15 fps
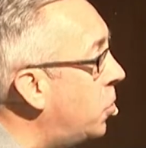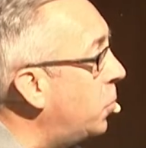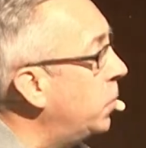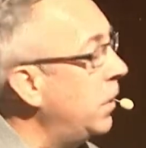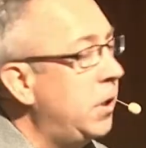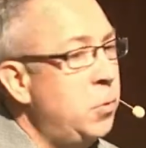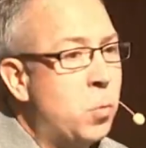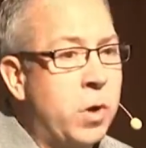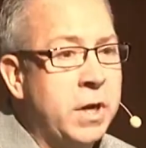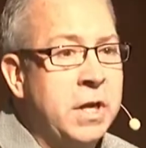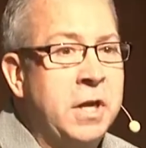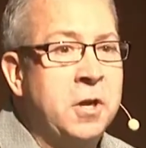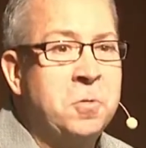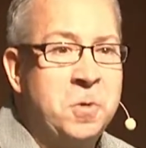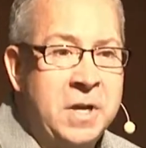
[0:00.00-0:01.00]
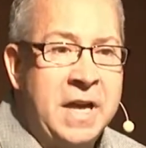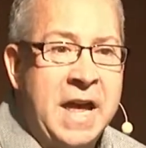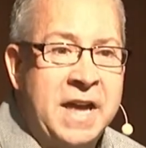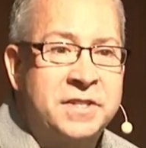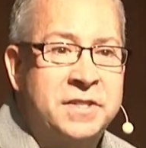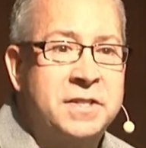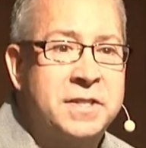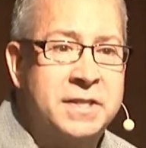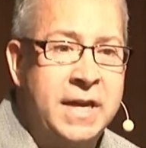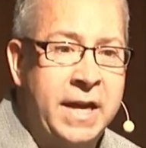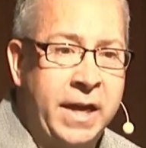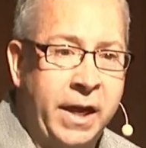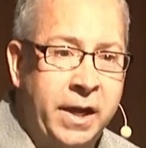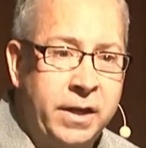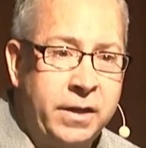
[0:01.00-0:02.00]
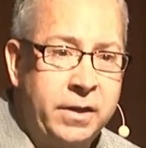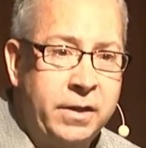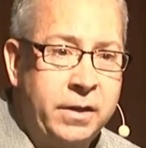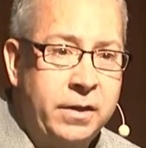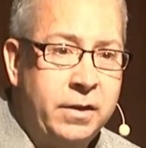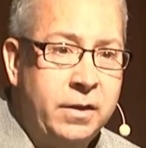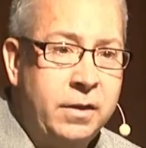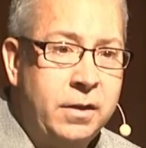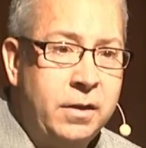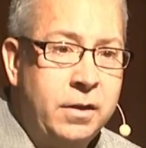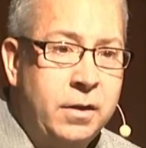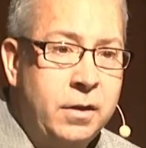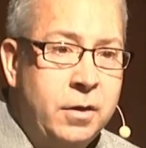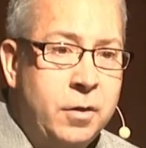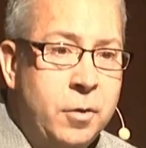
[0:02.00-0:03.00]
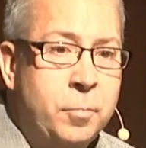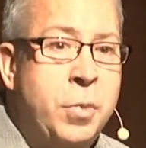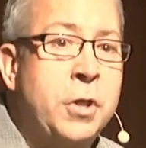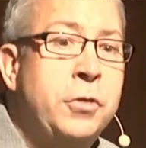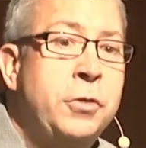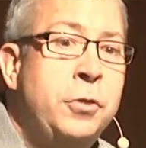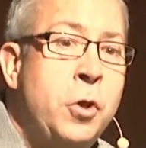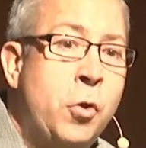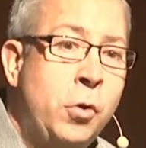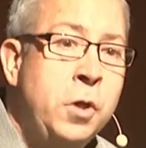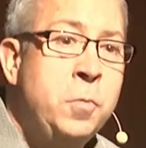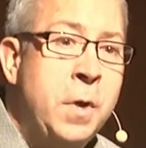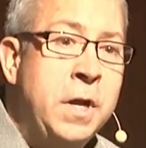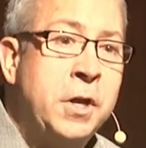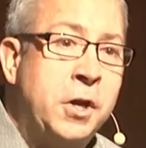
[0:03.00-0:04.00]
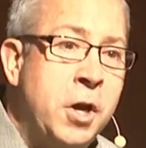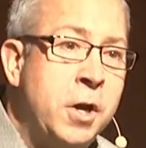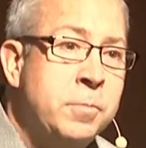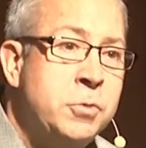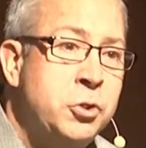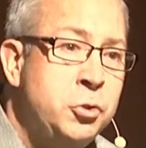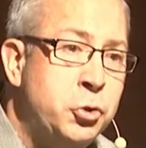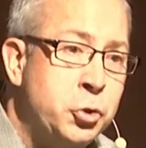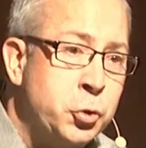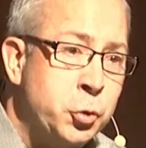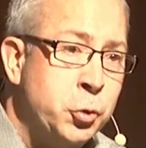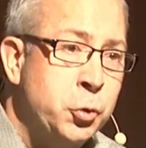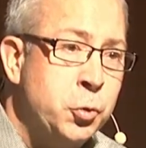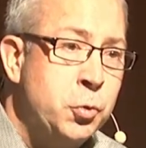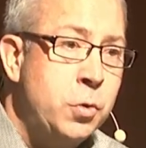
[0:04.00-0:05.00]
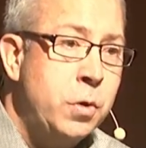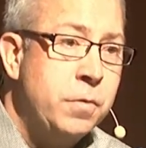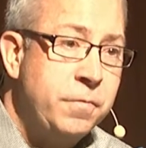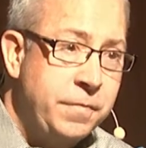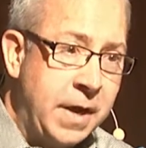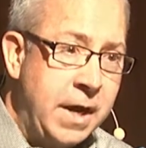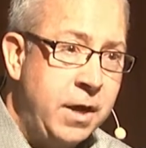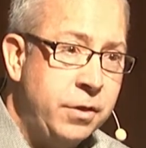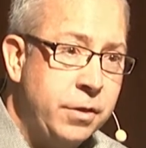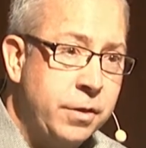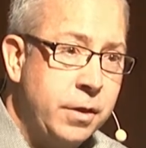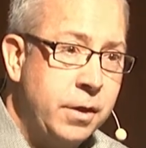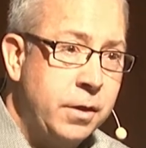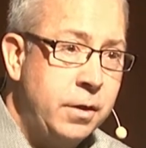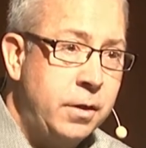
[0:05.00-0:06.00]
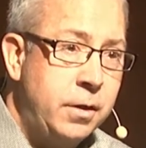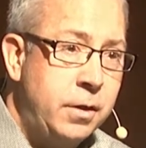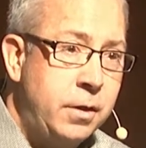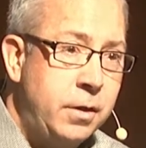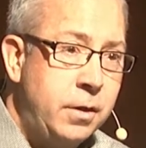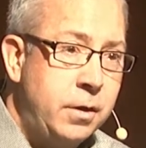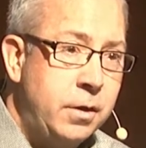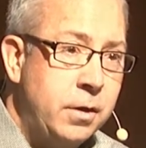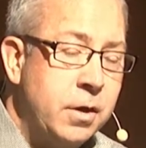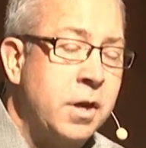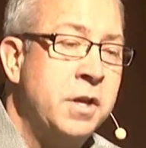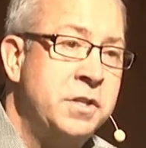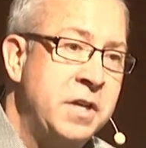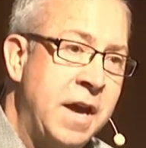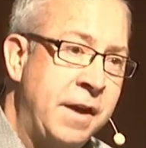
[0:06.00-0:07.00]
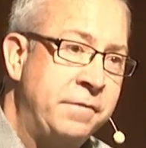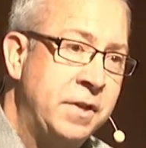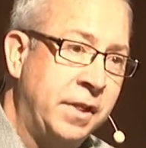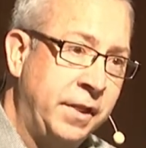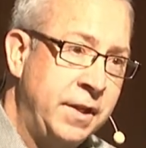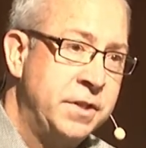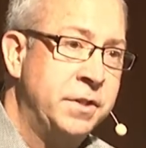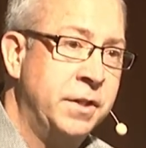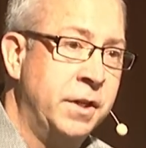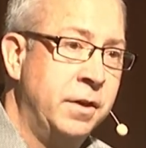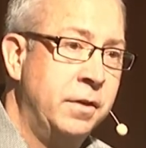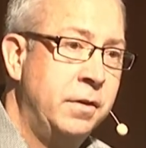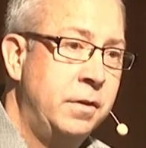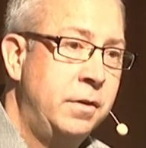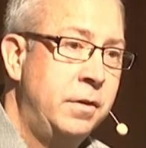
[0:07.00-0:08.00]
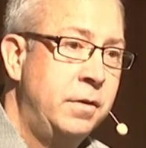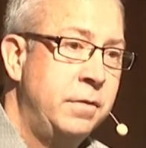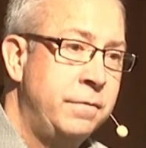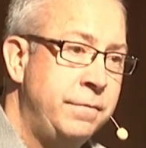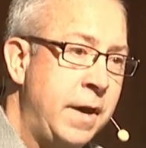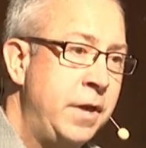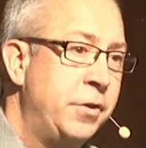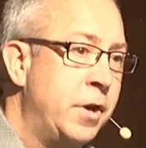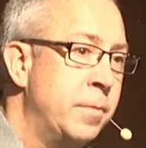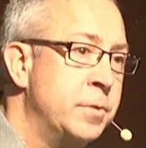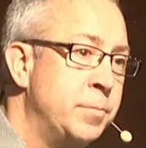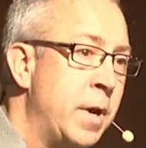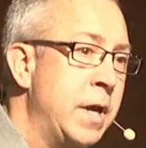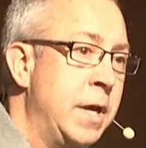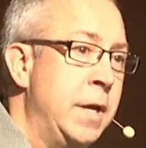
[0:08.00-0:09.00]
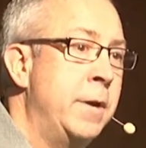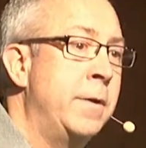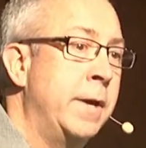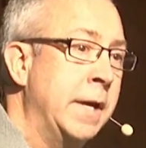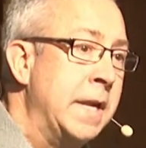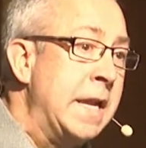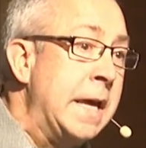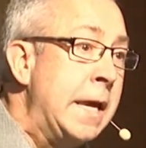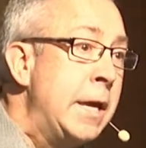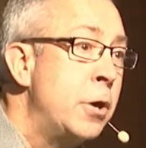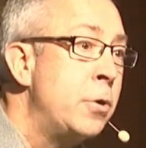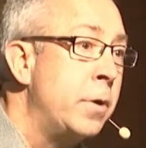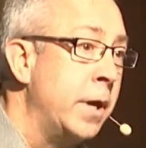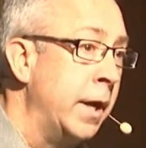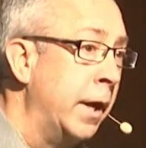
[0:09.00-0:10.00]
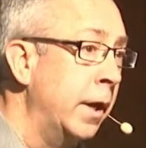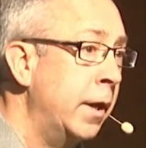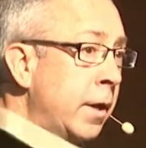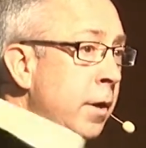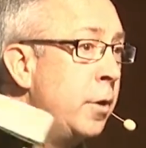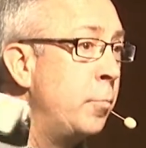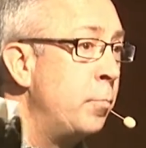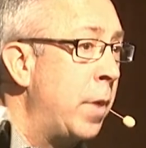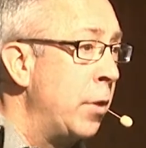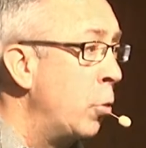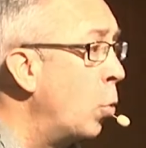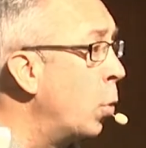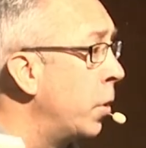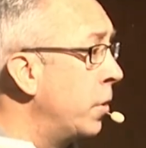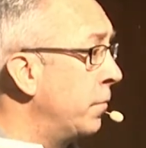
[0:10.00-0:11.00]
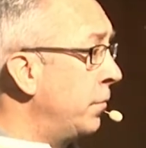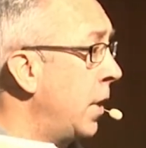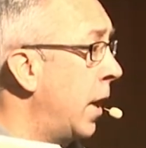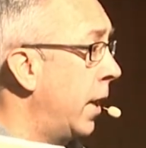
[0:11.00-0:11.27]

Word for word: really want to hear what He has to say. But the only way to come to true faith is you have to listen. Faith comes by hearing, and hearing by the Word of God.